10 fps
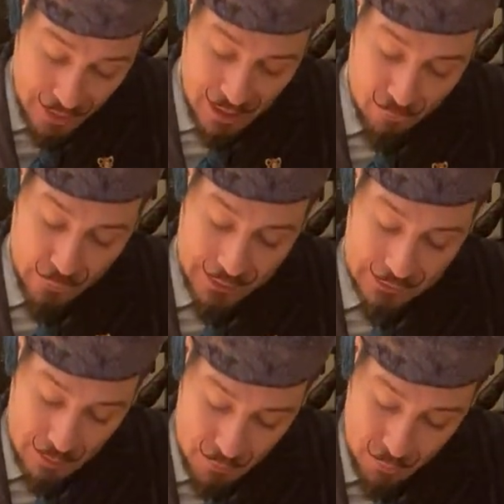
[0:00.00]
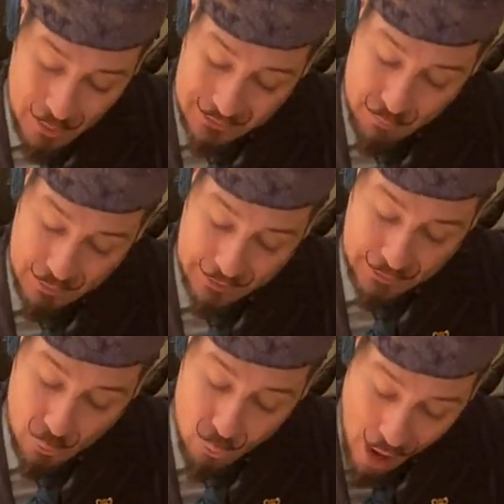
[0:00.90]
if we accept
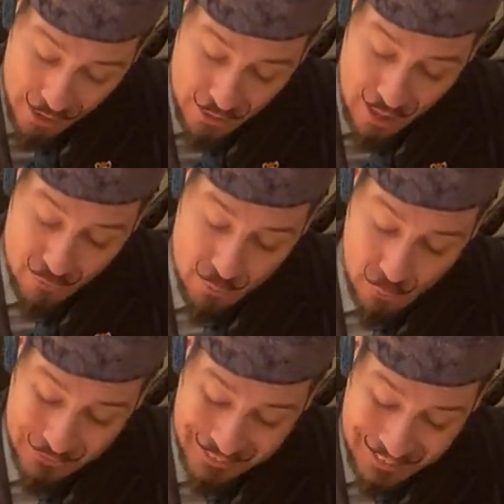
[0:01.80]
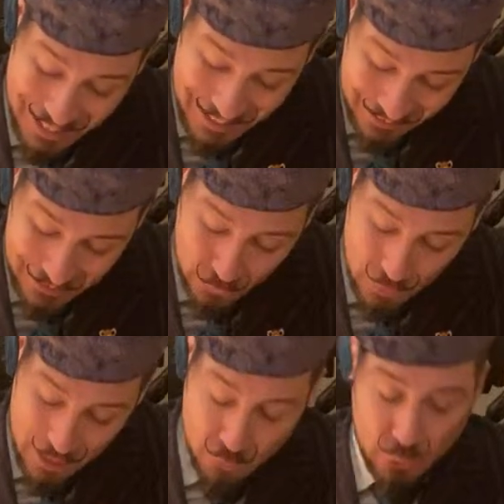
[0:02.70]
possibility 1 of the most likely to
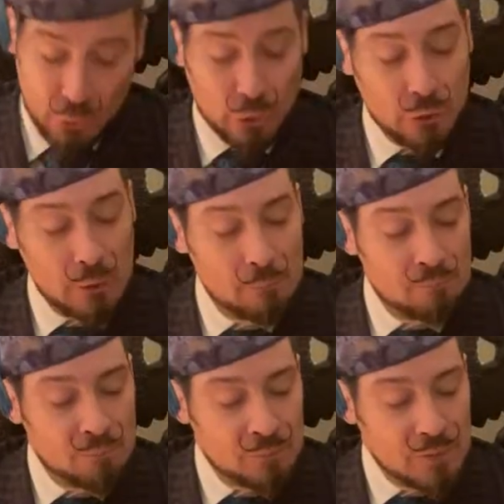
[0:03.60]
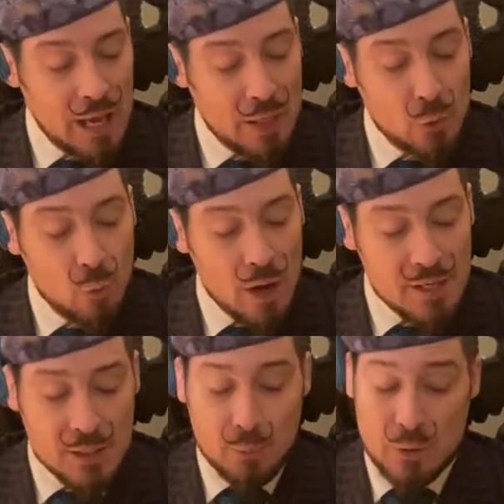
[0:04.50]
have occurred and the
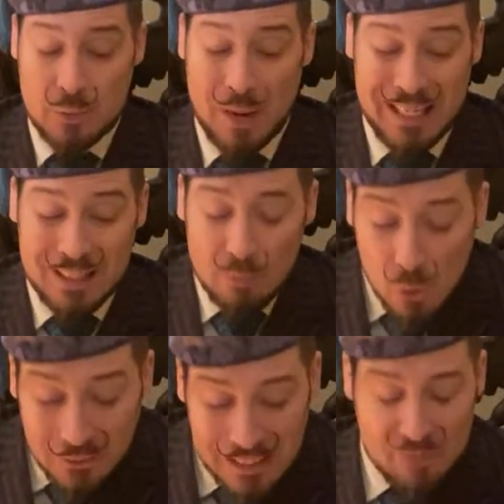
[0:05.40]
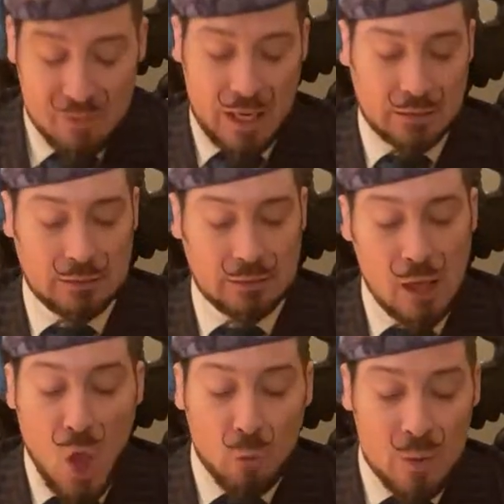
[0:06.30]
one supported by the most evidence,
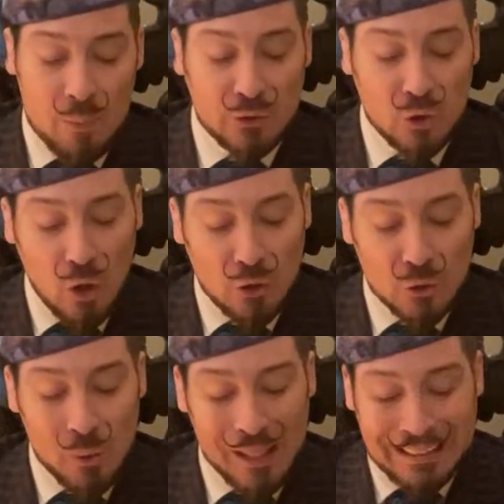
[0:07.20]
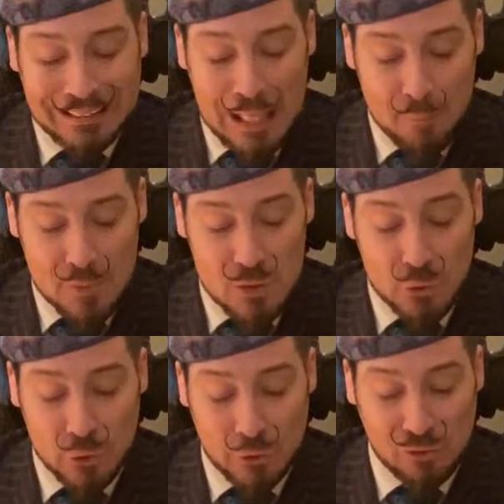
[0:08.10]
we must also accept
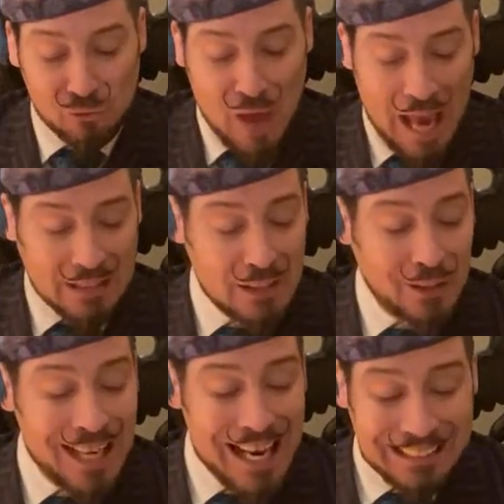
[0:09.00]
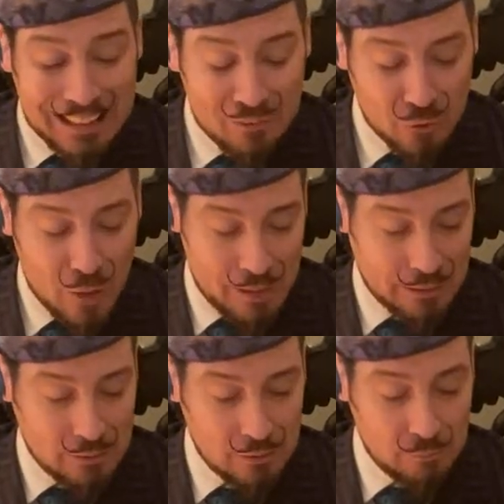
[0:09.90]
certain facts arising from
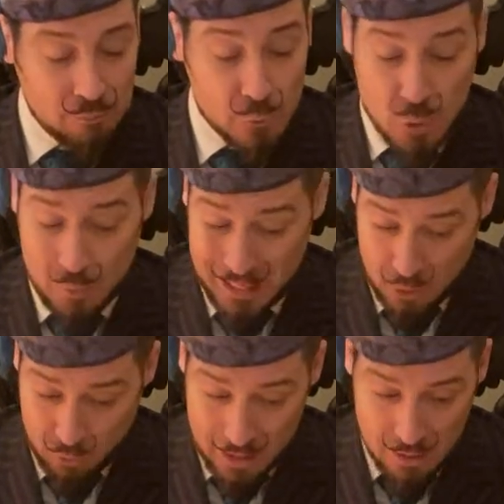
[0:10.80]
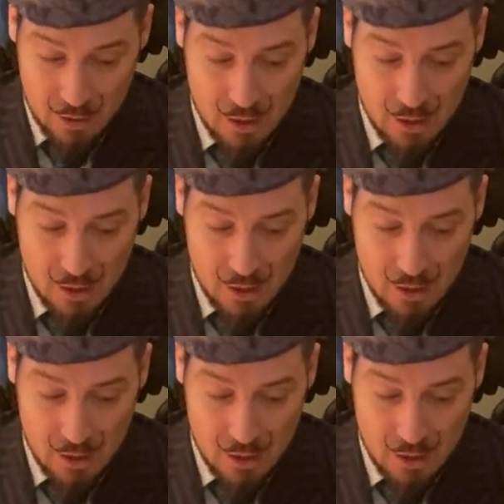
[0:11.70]
it. To begin with,